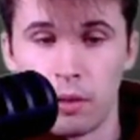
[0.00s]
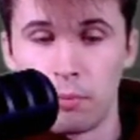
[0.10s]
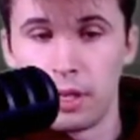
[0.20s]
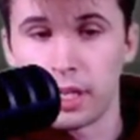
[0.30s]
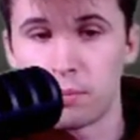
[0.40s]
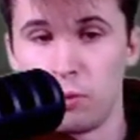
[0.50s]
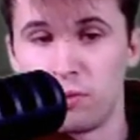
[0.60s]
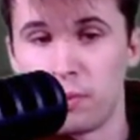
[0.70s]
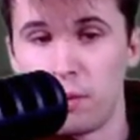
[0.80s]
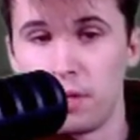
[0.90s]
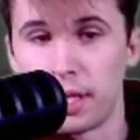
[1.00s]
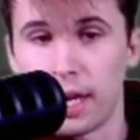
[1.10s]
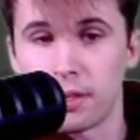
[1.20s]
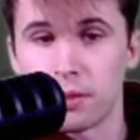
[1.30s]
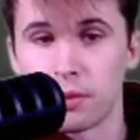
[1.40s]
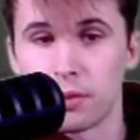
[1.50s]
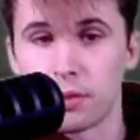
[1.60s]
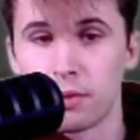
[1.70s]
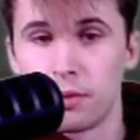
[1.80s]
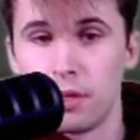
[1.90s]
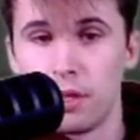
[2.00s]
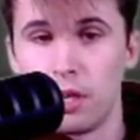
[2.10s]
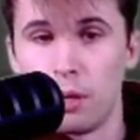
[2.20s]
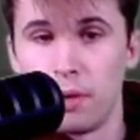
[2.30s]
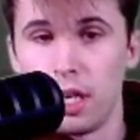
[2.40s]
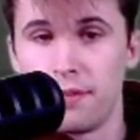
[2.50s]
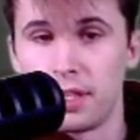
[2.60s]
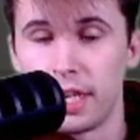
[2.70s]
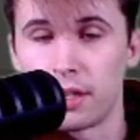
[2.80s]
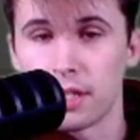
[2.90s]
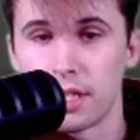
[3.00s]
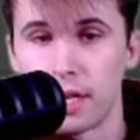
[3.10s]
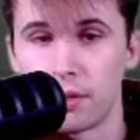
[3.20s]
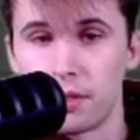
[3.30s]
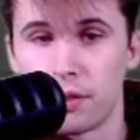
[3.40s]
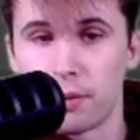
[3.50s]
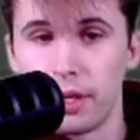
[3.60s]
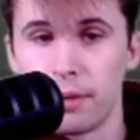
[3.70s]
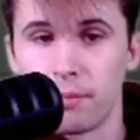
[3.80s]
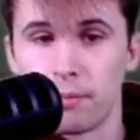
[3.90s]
My next moves might be castles. I might even take this knight on c3.